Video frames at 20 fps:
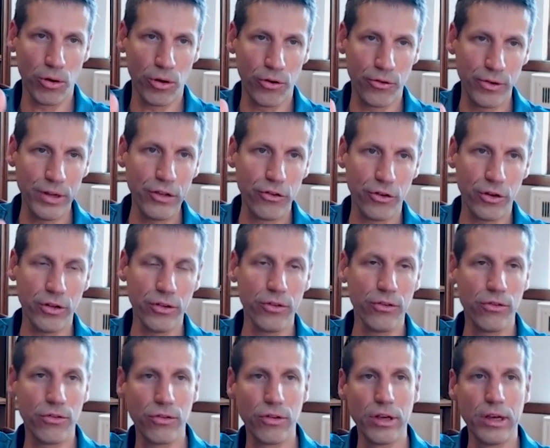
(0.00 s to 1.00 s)

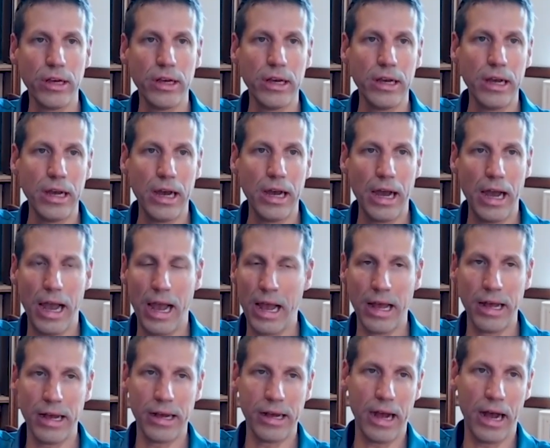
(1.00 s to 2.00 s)
regions
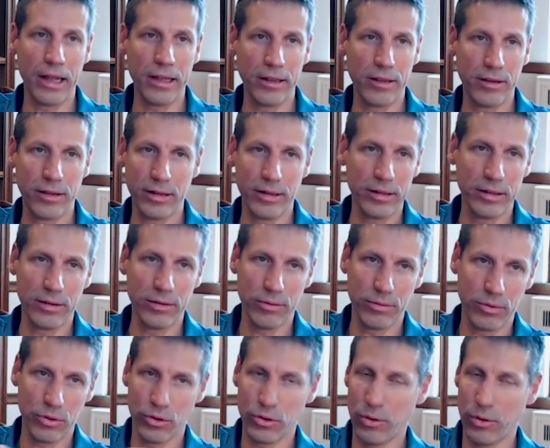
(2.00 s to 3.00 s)
until,
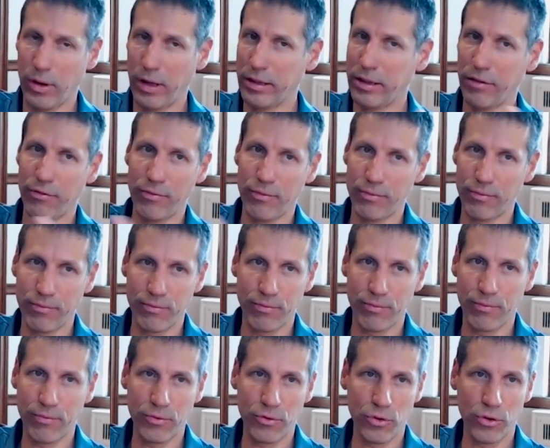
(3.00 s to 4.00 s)
at a
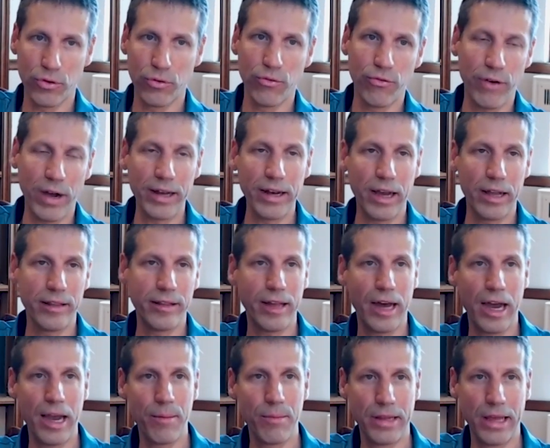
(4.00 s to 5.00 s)
certain finite
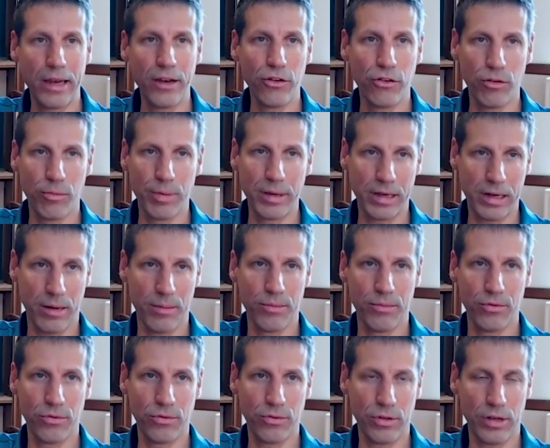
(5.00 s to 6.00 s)
time, the energy
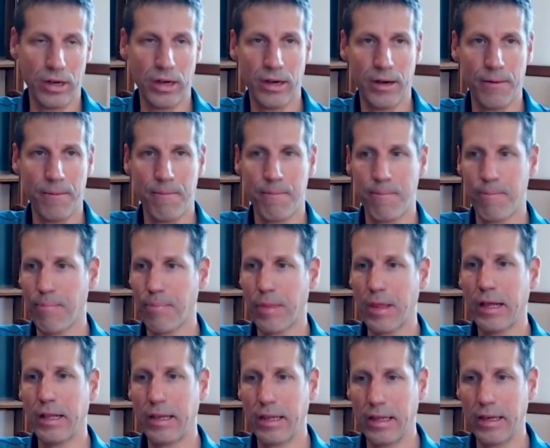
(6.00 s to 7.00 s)
becomes
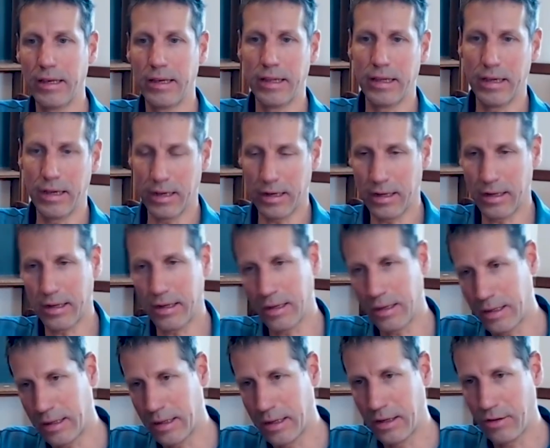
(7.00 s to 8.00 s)
the
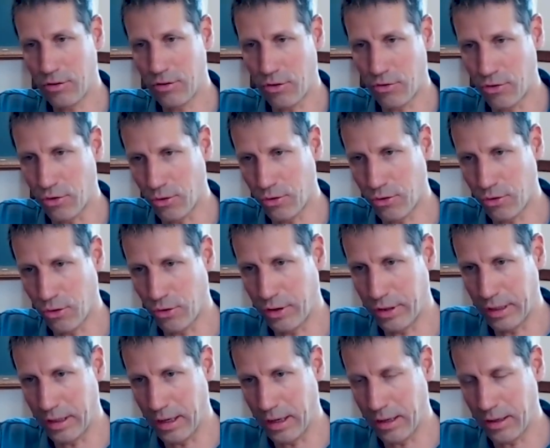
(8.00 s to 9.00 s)

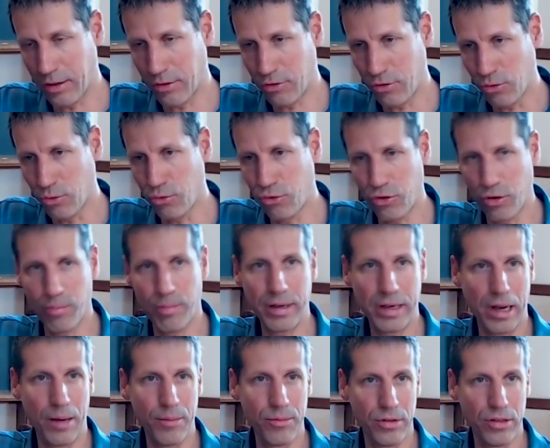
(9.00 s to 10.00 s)
solution
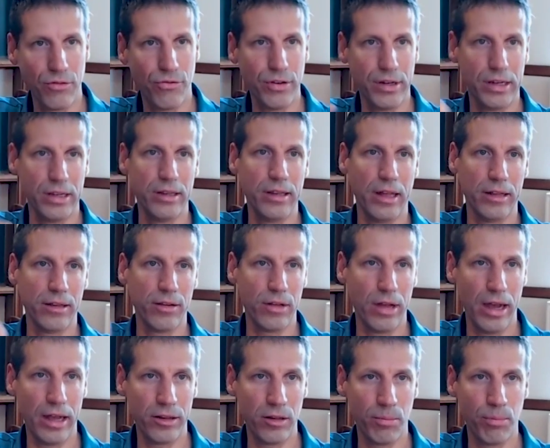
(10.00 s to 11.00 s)
becomes infinite
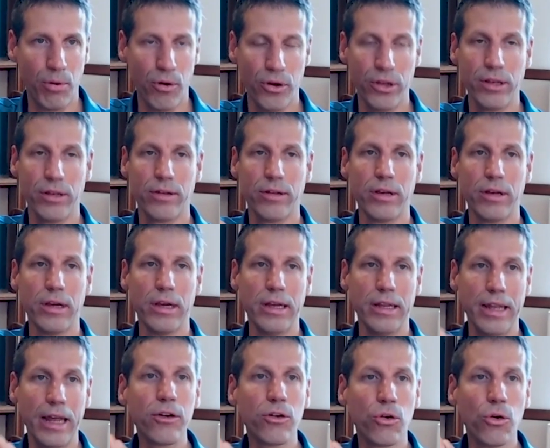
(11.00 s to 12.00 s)
at a point.
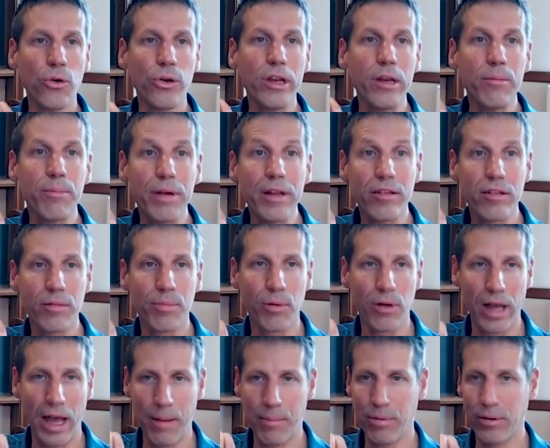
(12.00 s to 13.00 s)
That could, in principle,
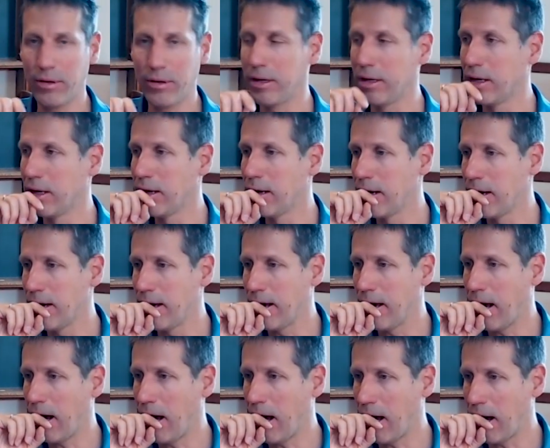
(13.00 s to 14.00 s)

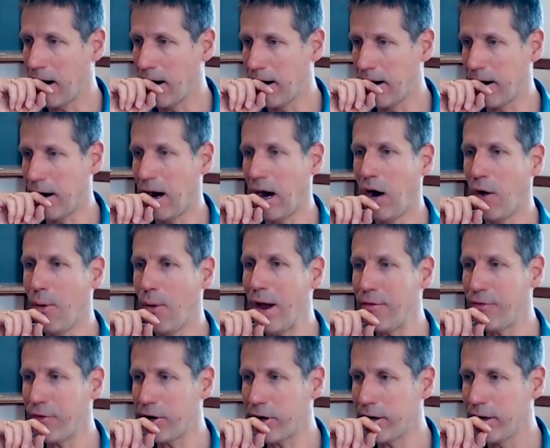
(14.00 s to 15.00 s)
happen.
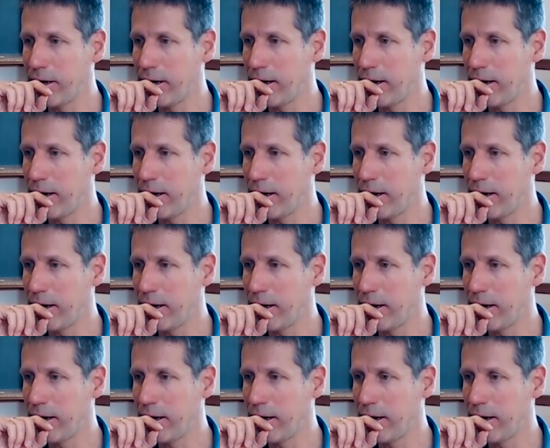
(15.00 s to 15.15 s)
However,